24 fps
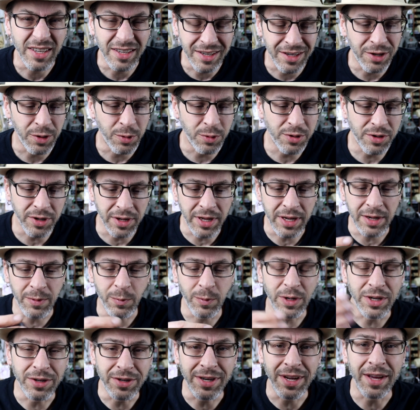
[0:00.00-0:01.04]
Usually
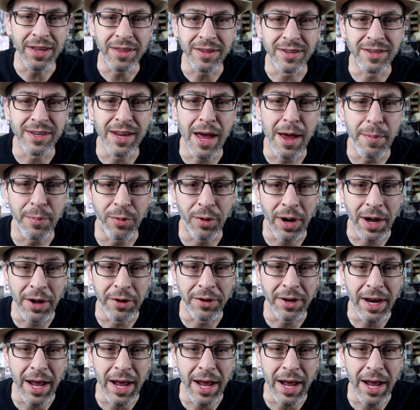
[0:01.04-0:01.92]
when you take the stopper out,